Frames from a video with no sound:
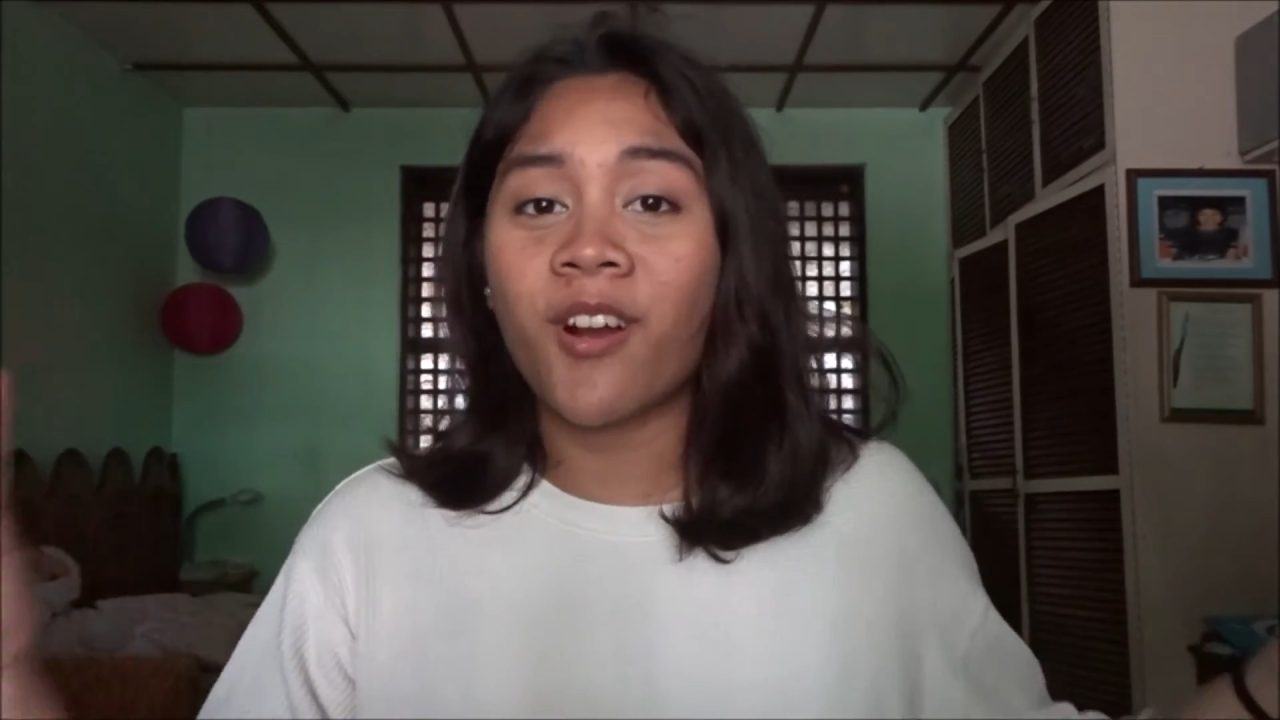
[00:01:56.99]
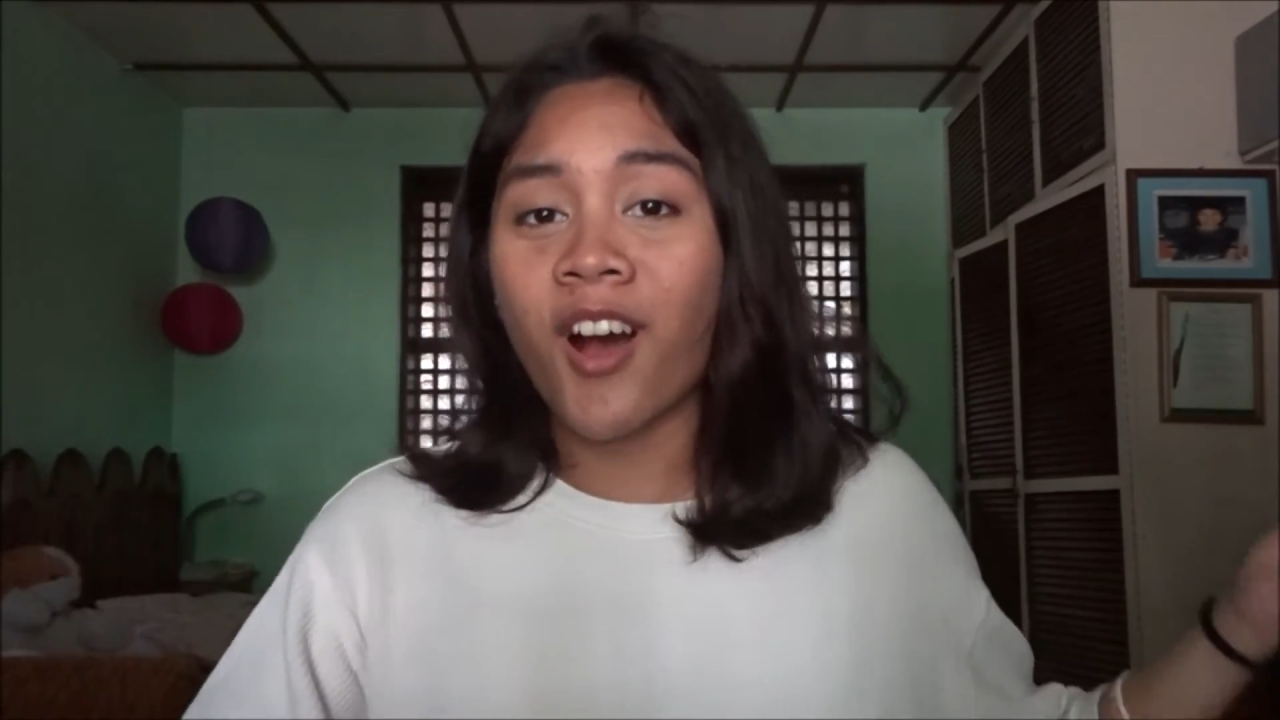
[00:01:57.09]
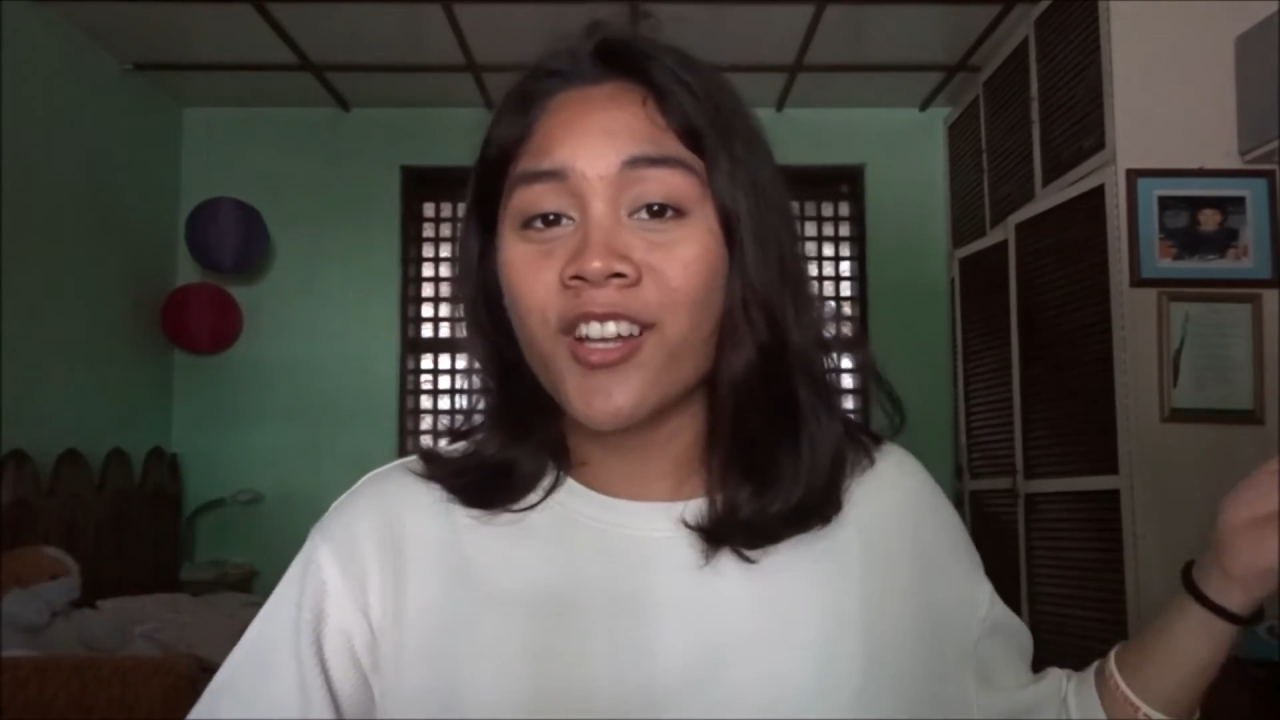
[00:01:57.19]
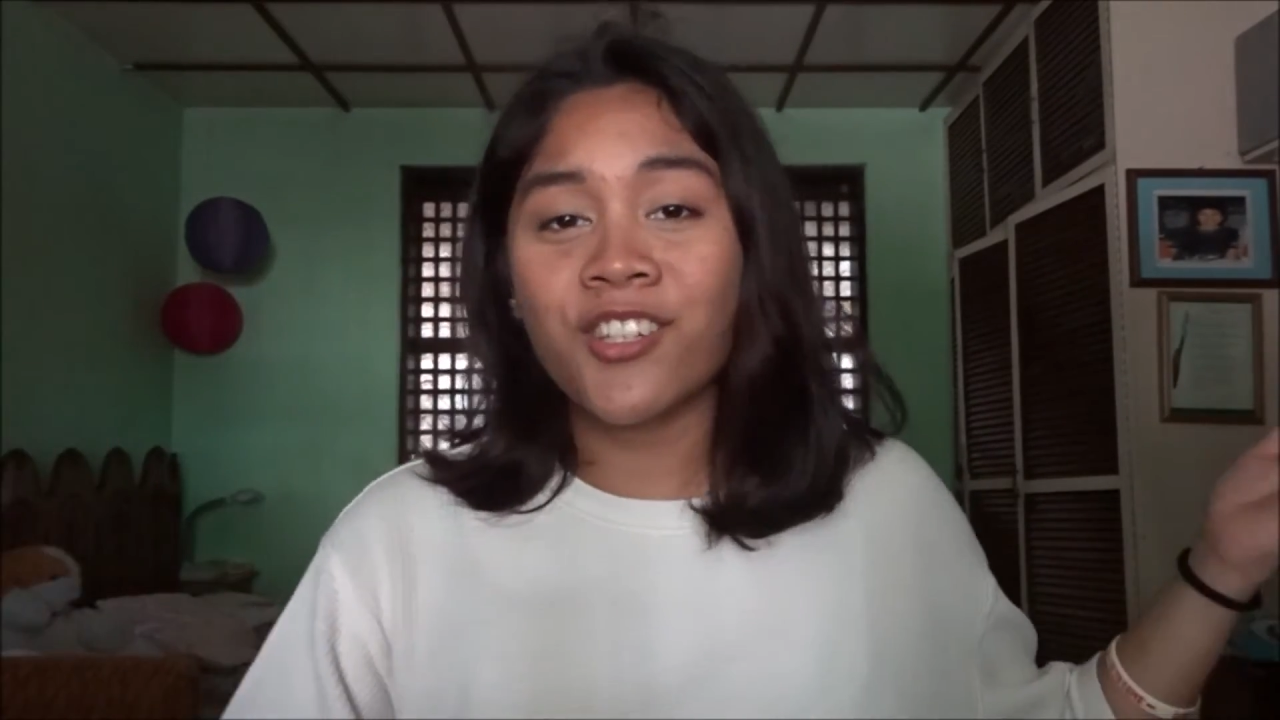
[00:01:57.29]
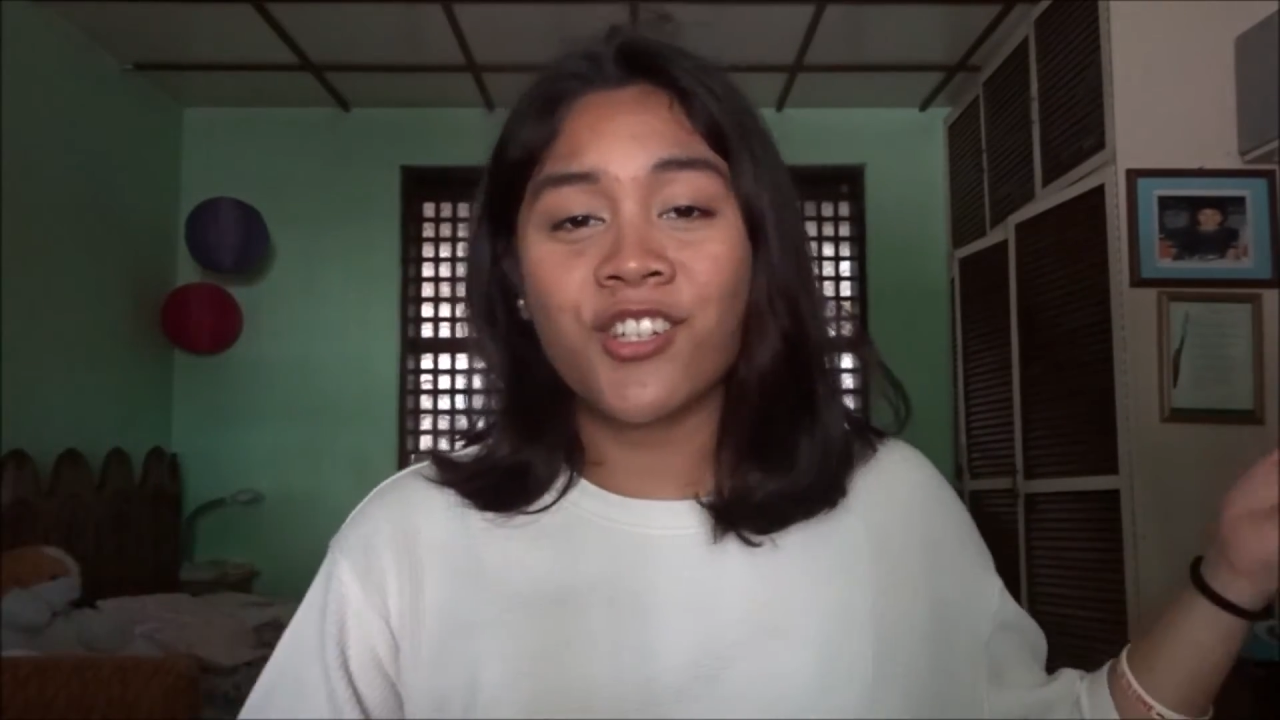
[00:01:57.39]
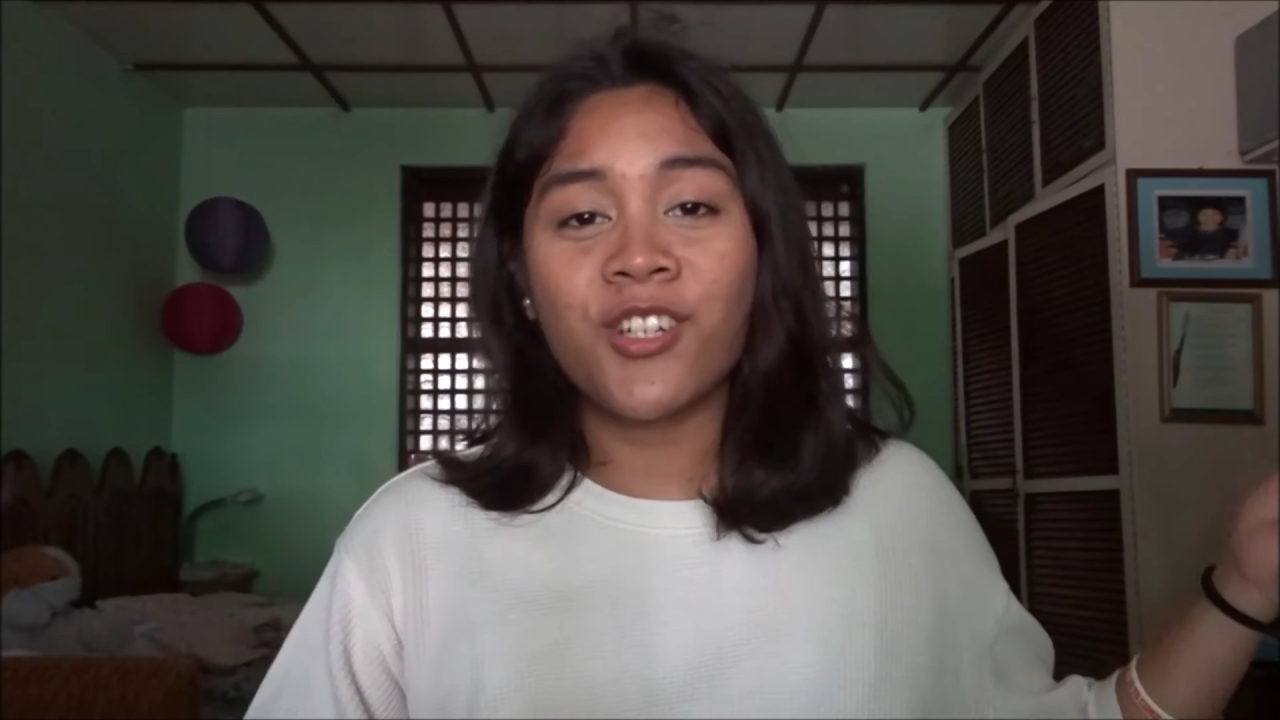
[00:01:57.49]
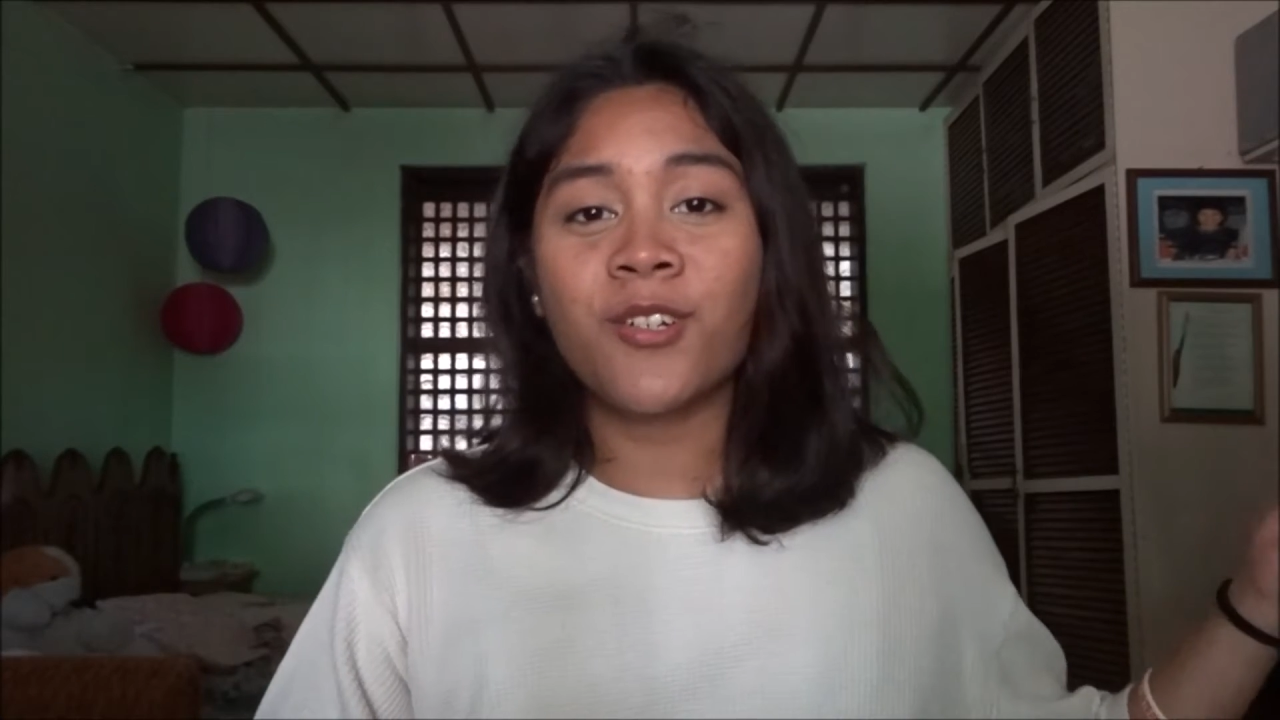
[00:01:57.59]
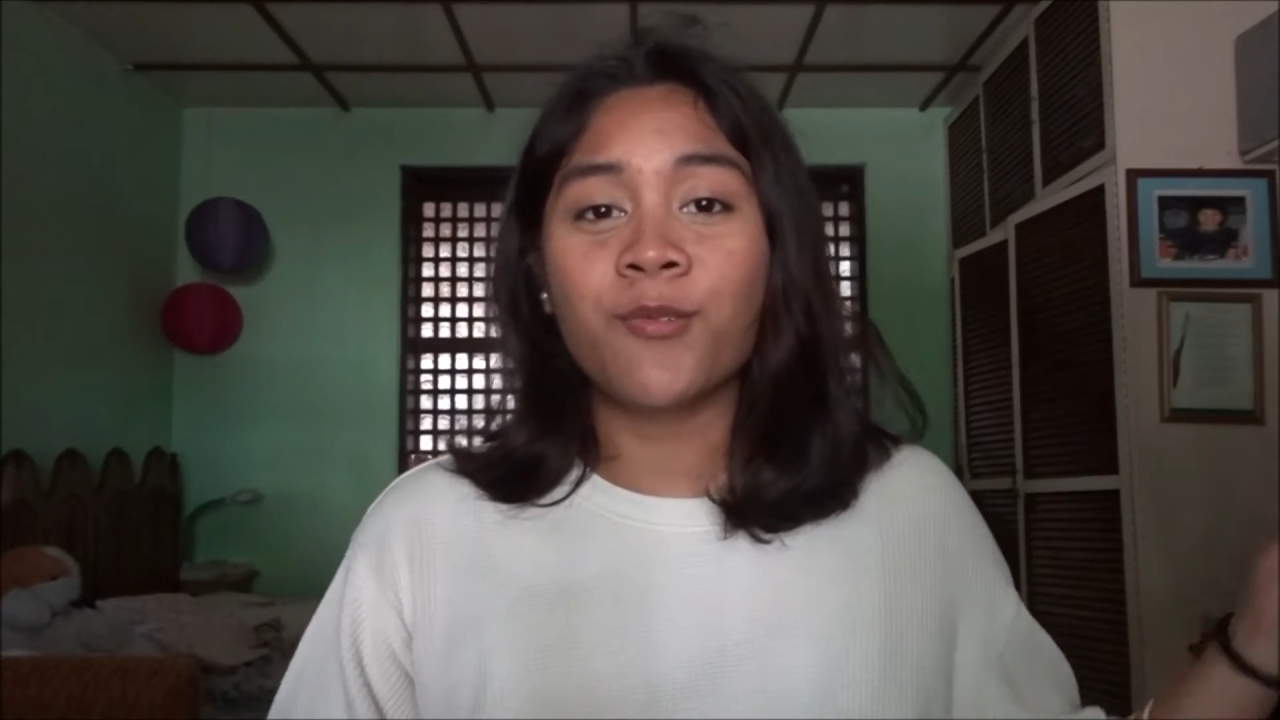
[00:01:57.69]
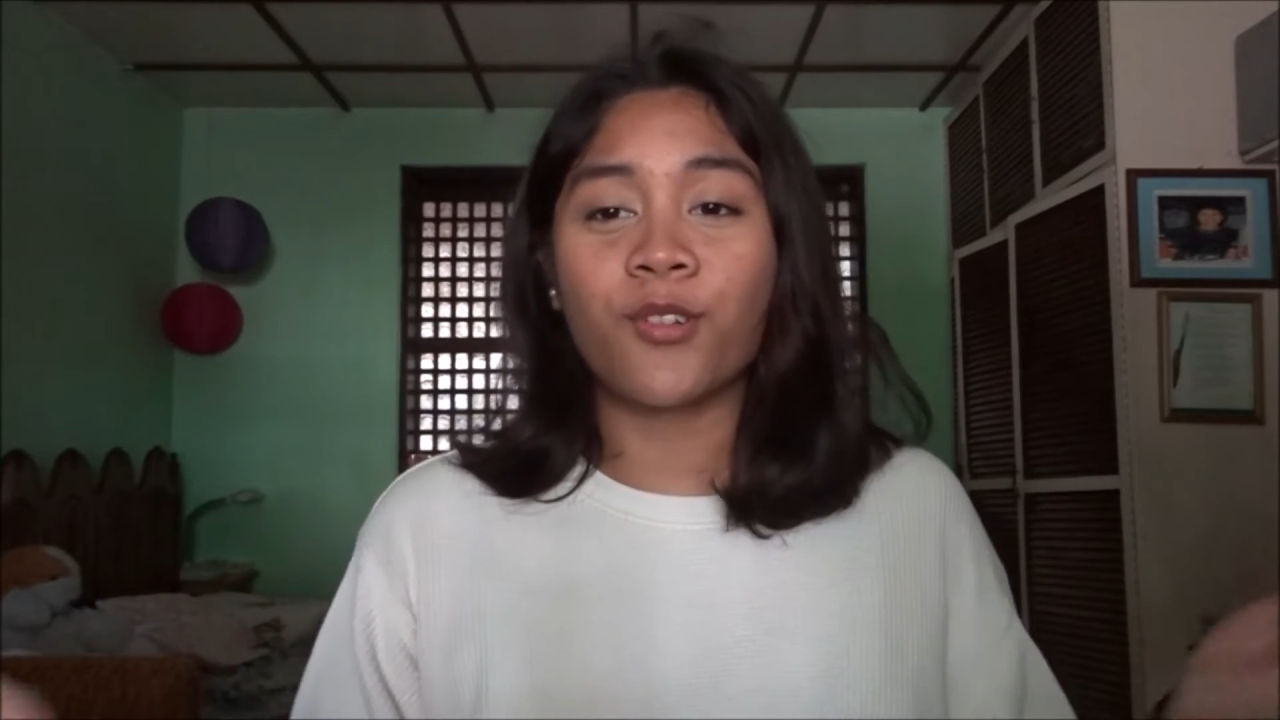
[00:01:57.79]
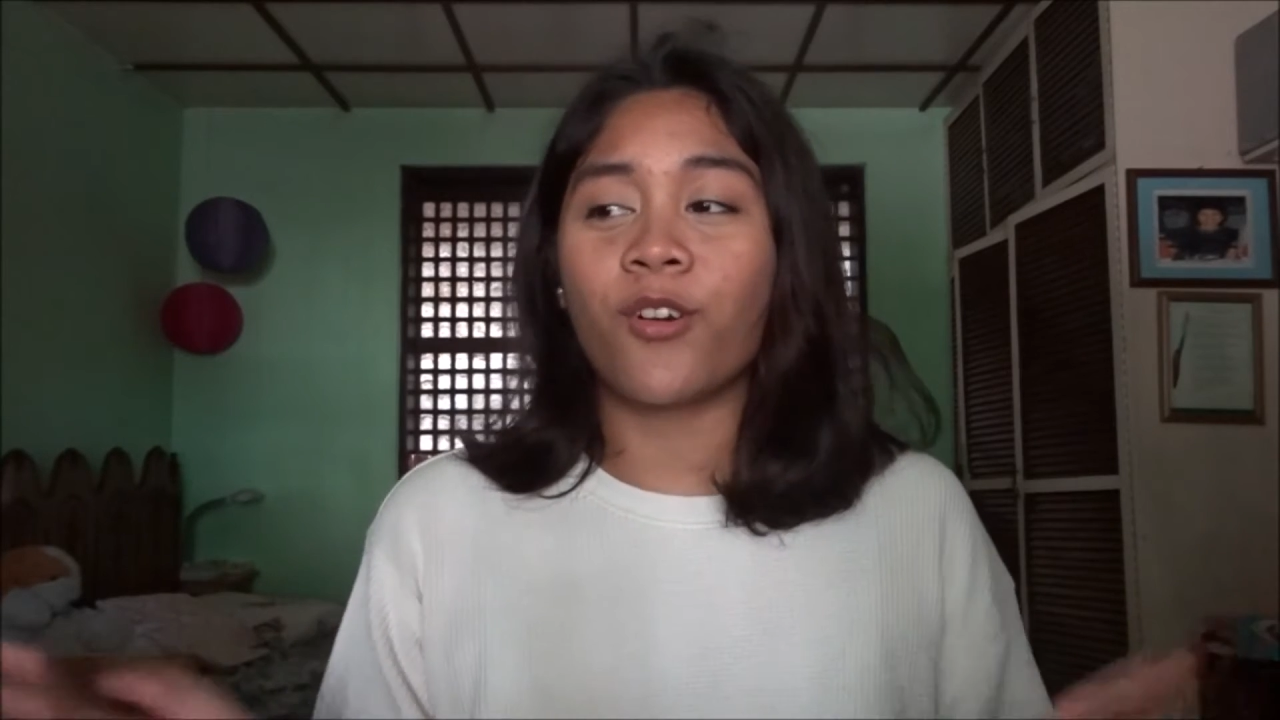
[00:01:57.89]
costumes